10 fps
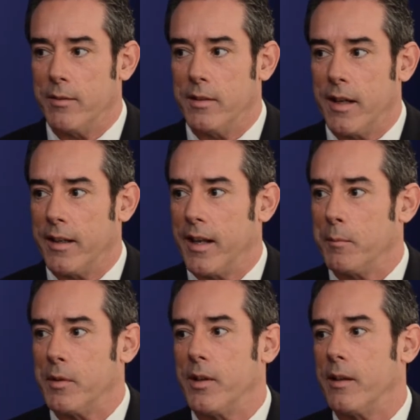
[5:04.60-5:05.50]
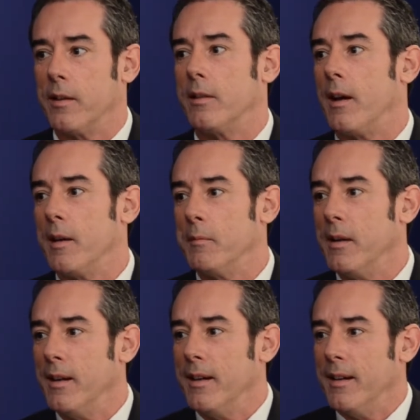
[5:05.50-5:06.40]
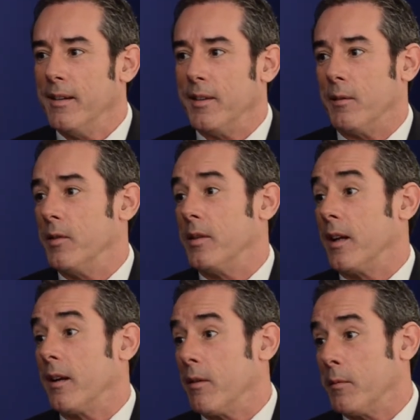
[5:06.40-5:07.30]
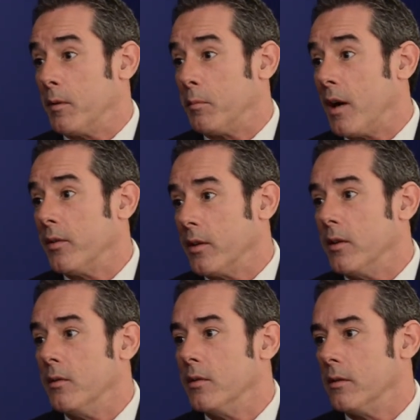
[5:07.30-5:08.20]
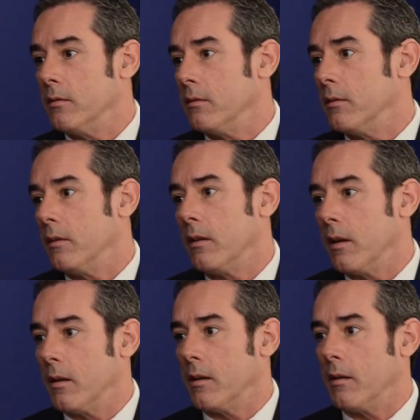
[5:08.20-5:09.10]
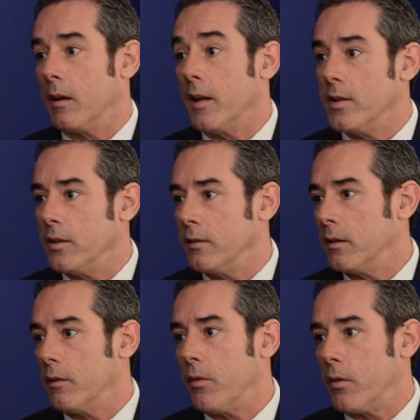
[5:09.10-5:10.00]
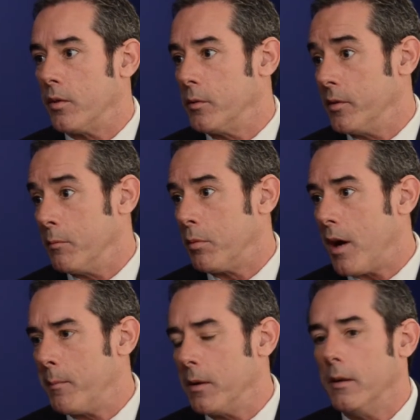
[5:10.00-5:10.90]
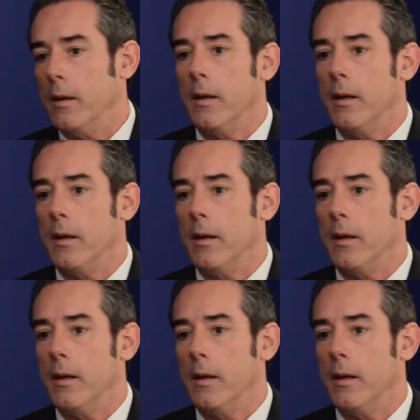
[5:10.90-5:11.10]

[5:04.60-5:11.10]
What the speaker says: to 98% of the time, there isn't a criminal prosecution alleging that the force was improper.